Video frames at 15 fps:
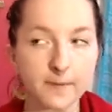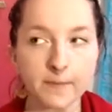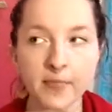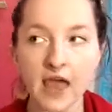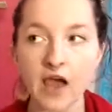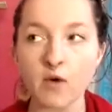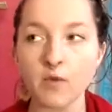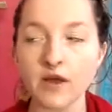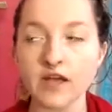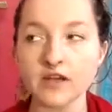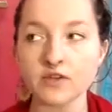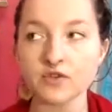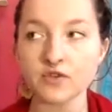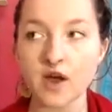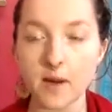And when
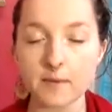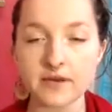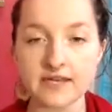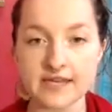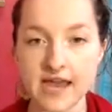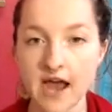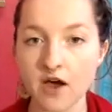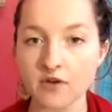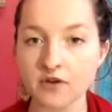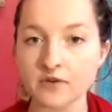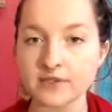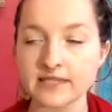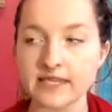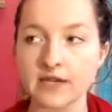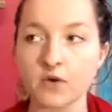I dropped down and
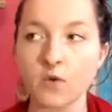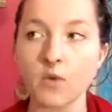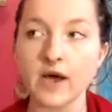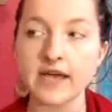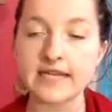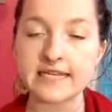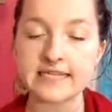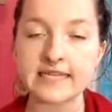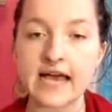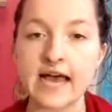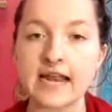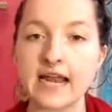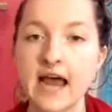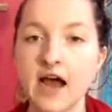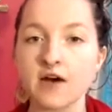was like, what is
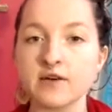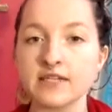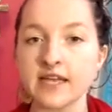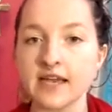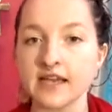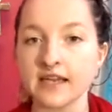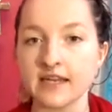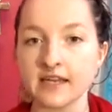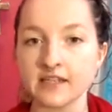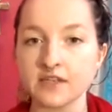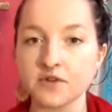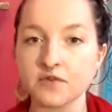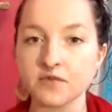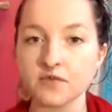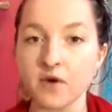that and how is that
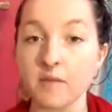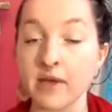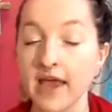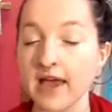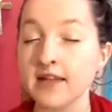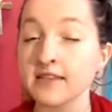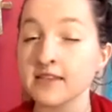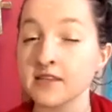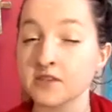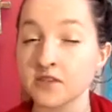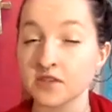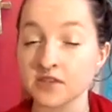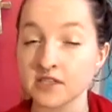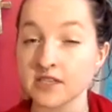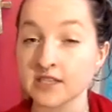connected from my
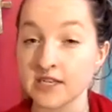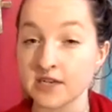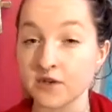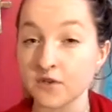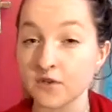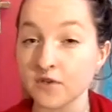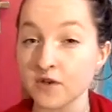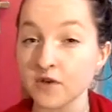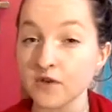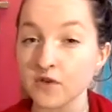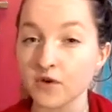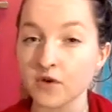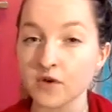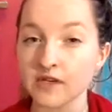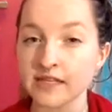ancestors, because I could feel the
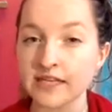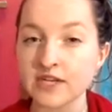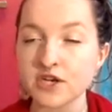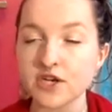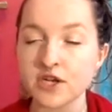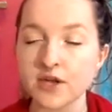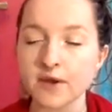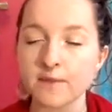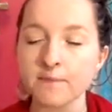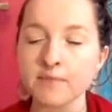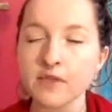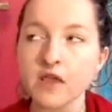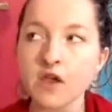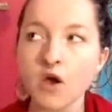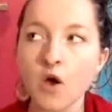correlation,
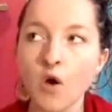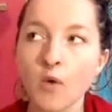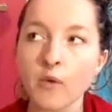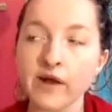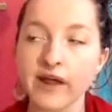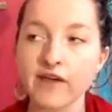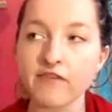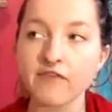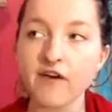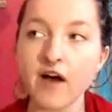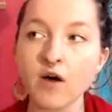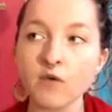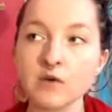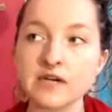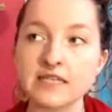what I
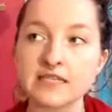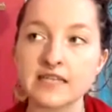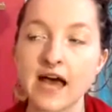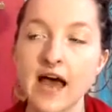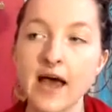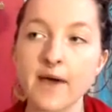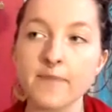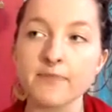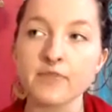felt was that,